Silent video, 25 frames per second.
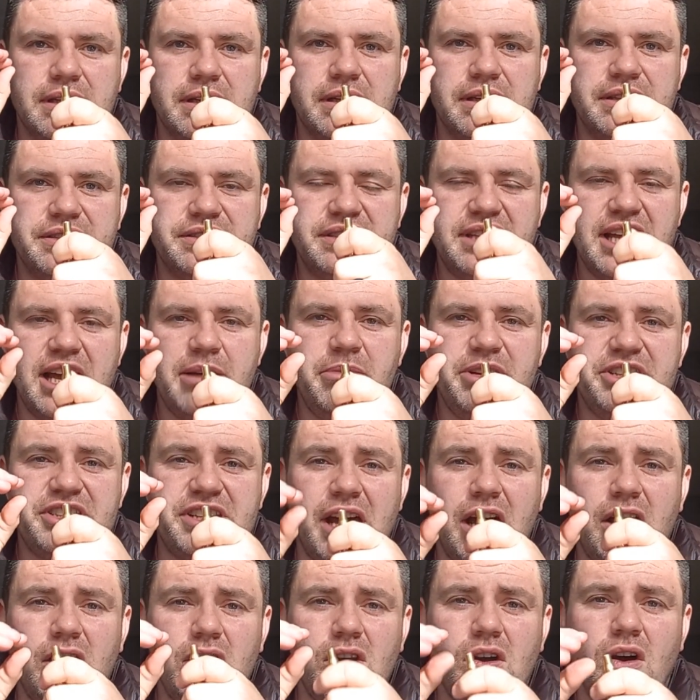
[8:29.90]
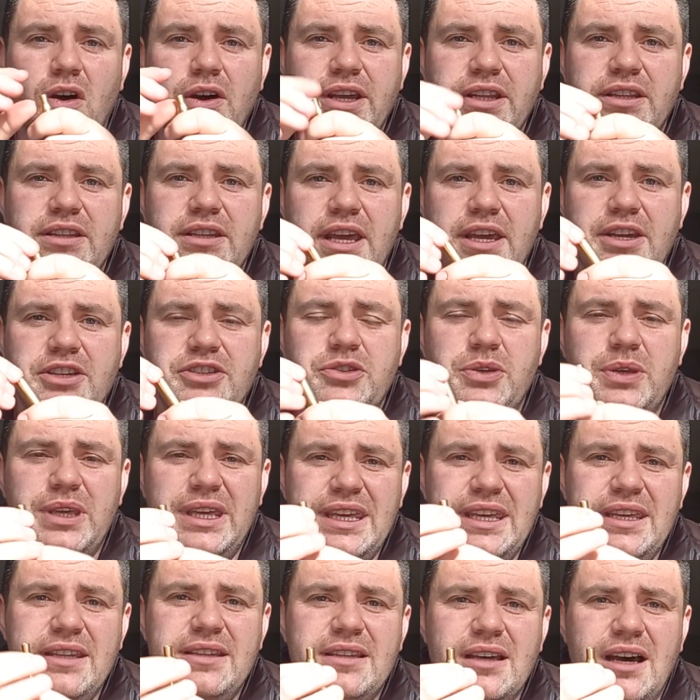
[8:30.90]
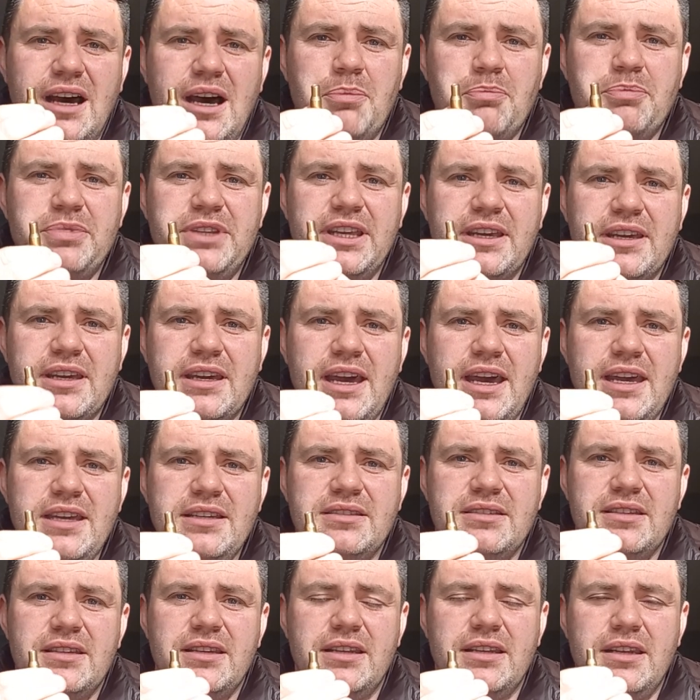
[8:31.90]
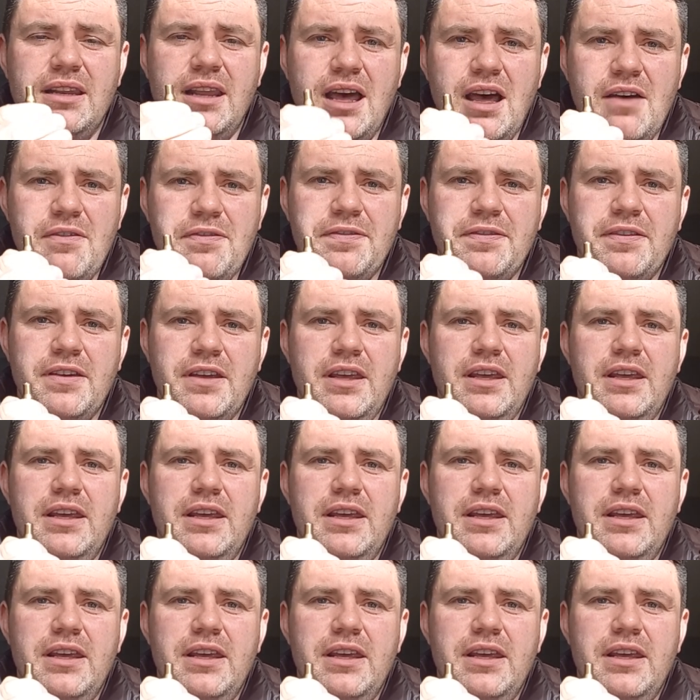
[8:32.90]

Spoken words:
establish how long it takes to heat up the case enough.